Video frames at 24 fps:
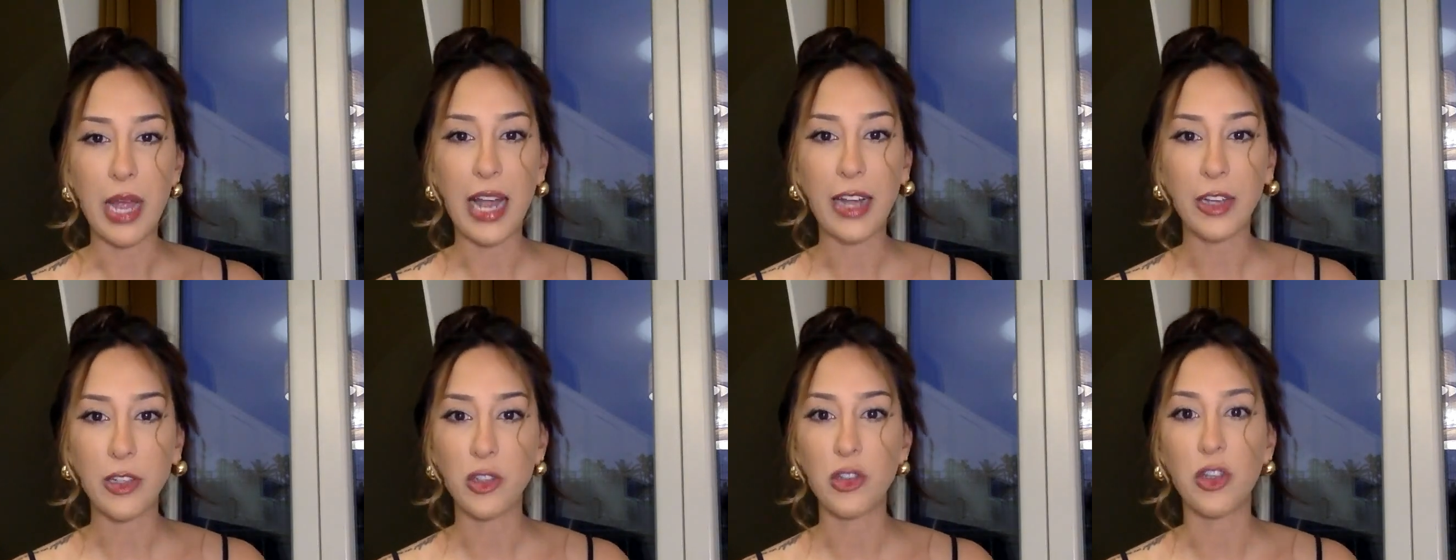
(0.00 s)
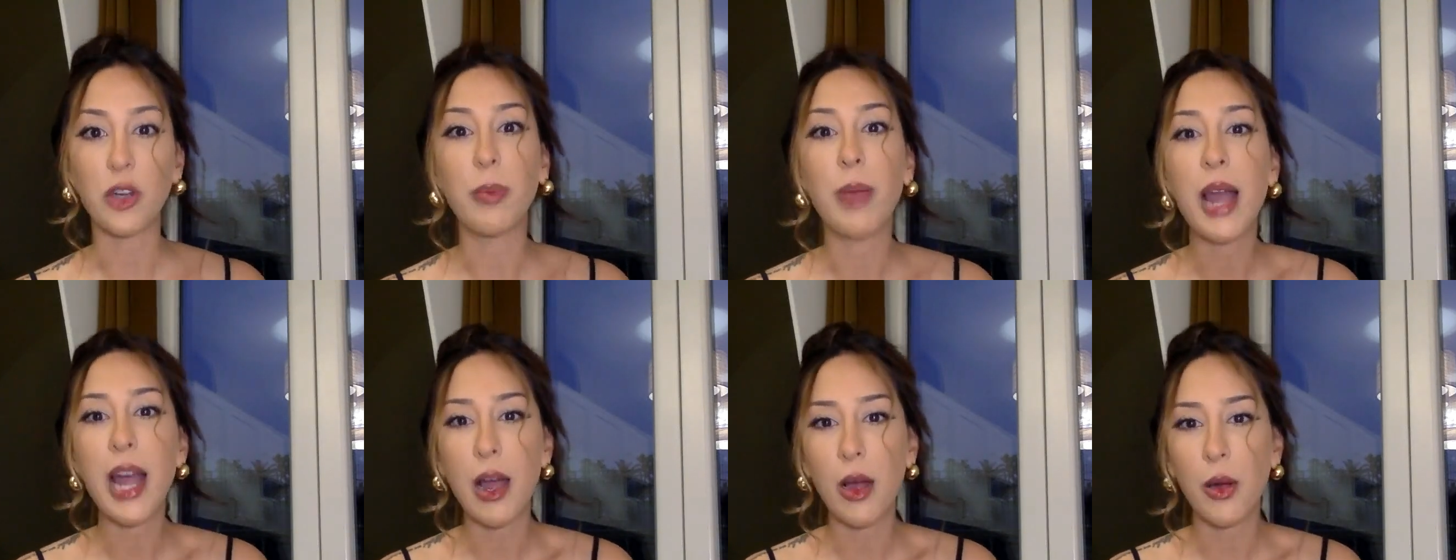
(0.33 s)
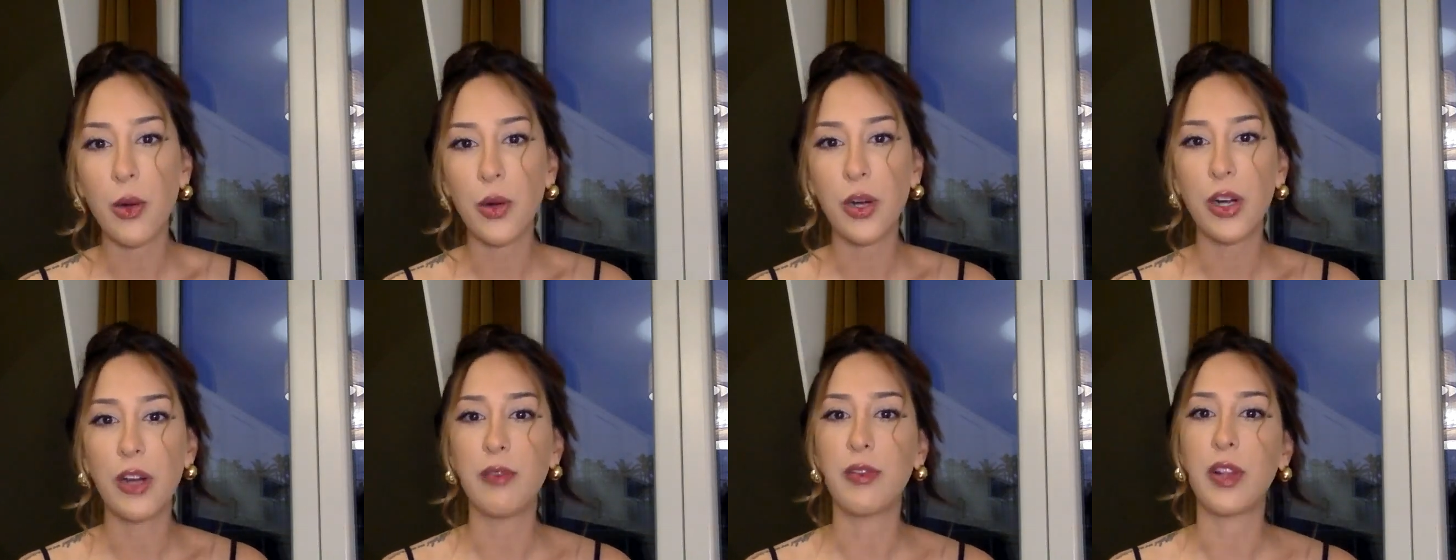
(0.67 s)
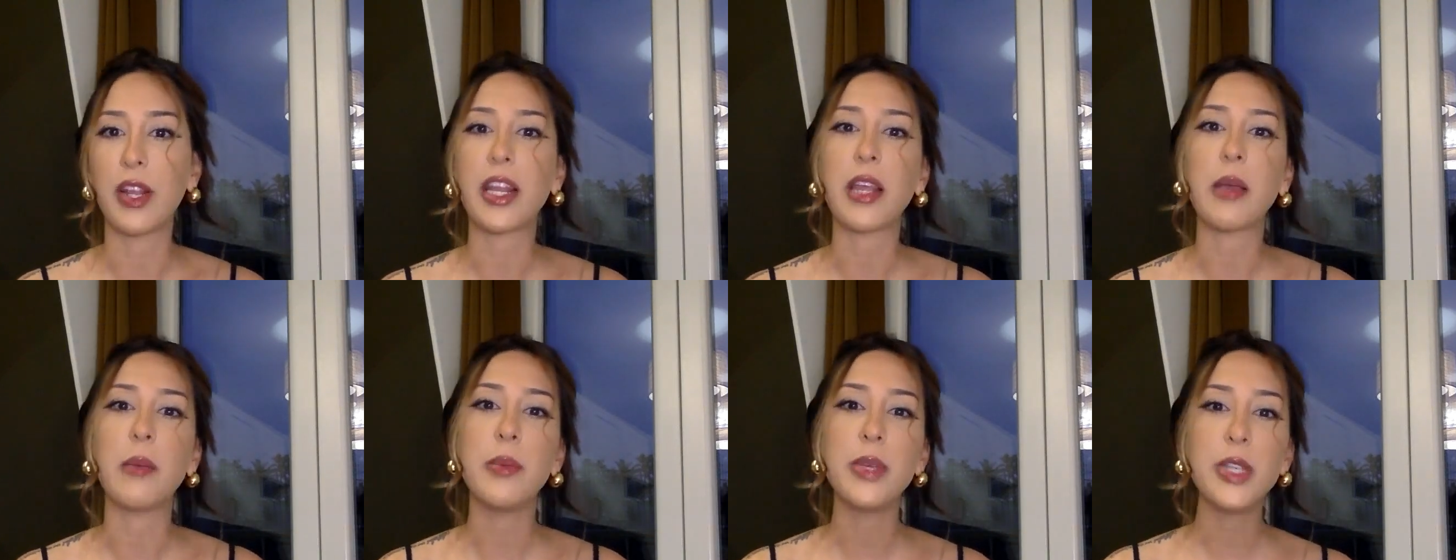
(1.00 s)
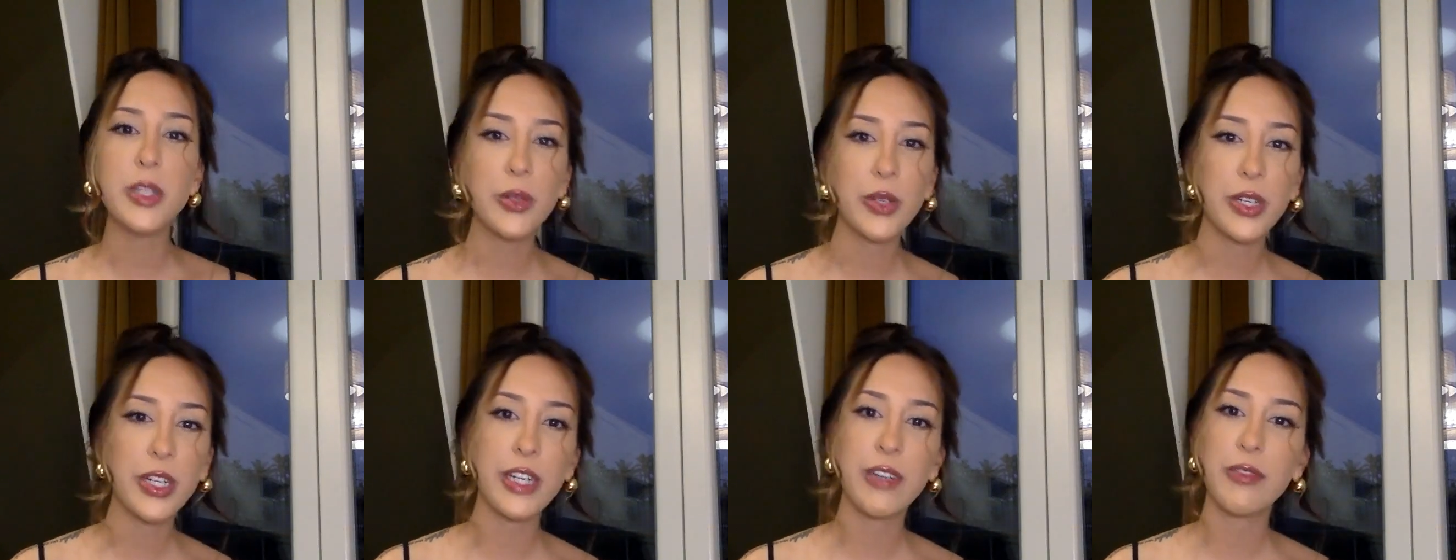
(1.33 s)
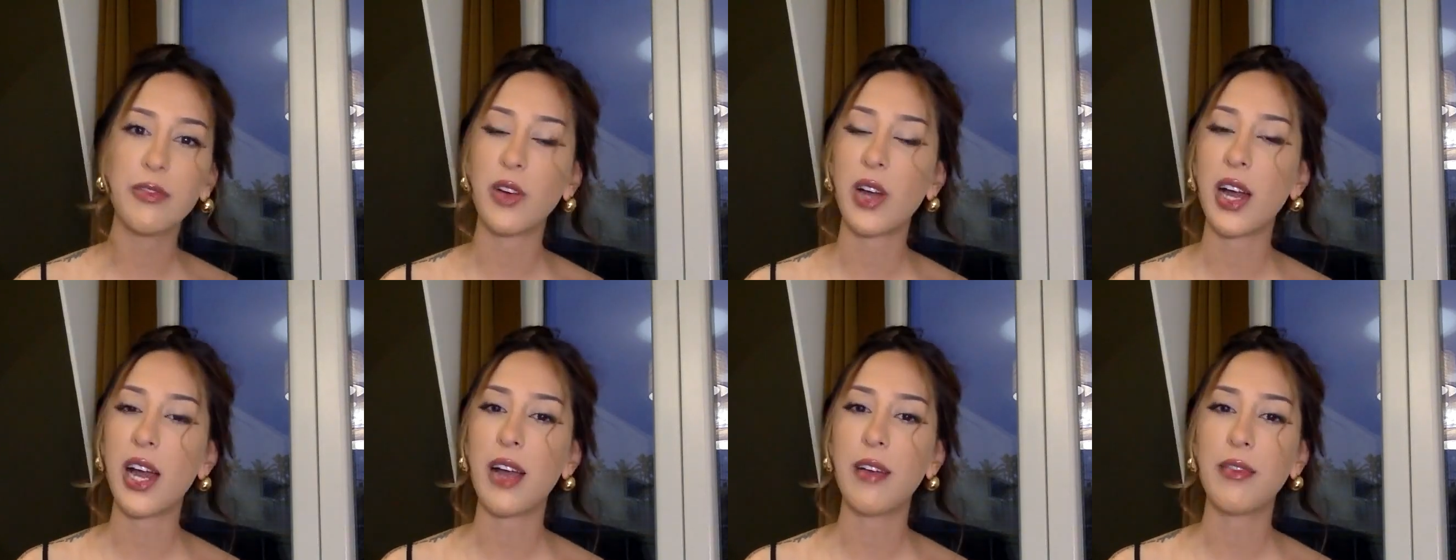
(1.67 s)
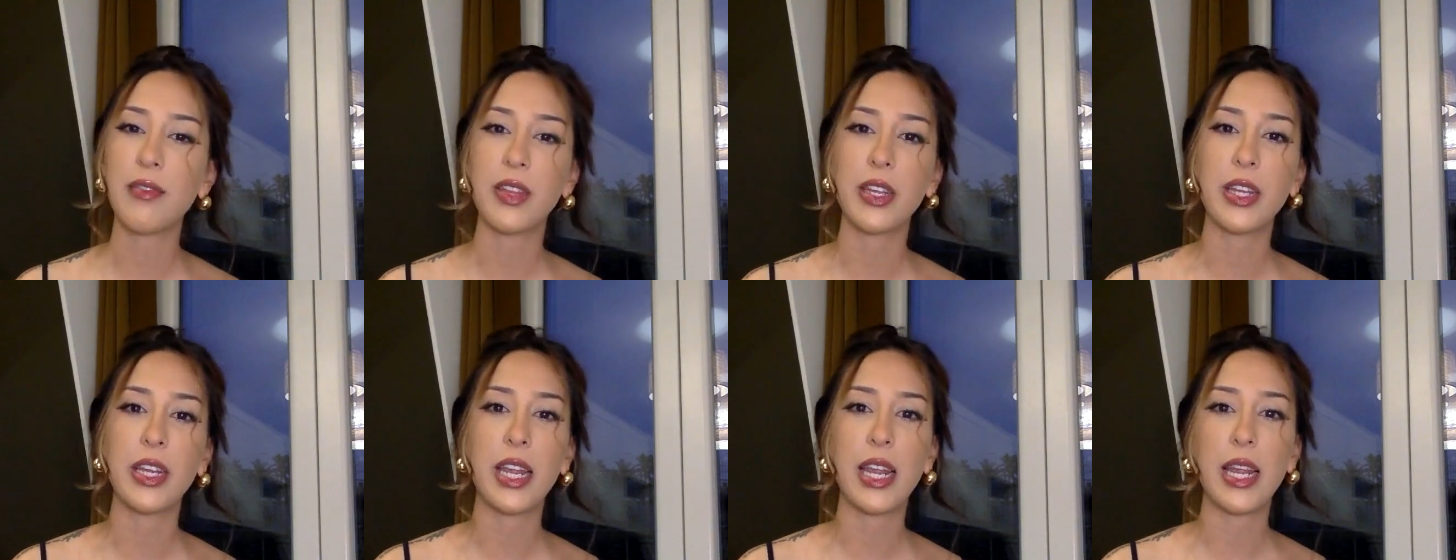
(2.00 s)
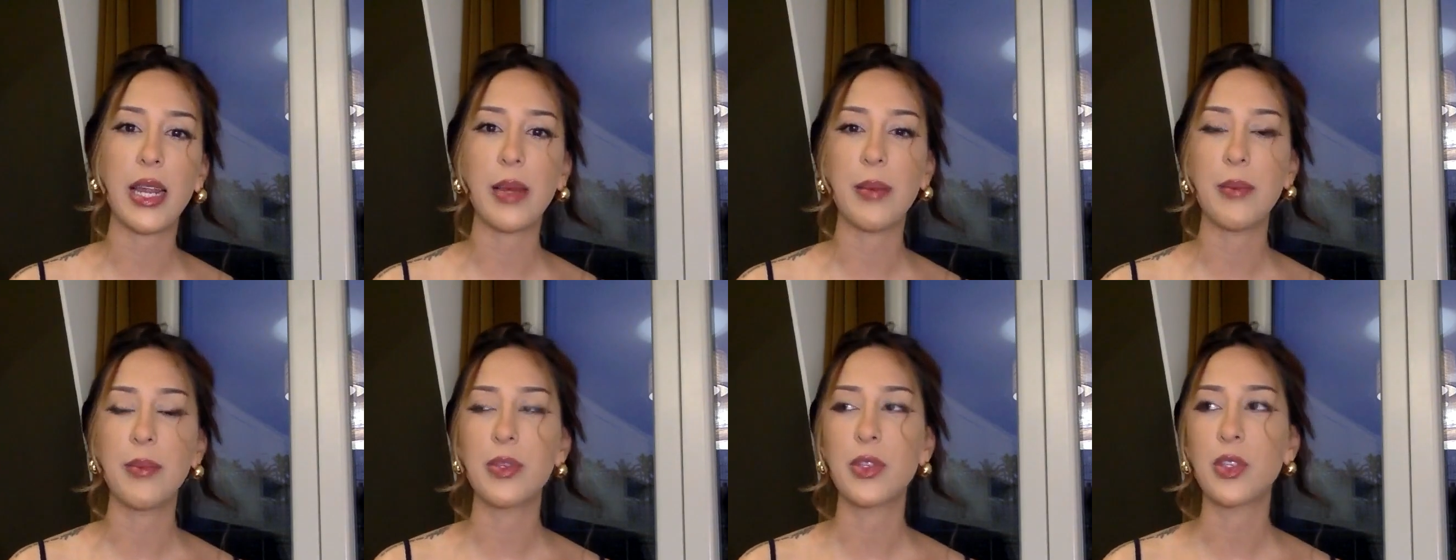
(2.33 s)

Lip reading: extra power of like immunity for half the game.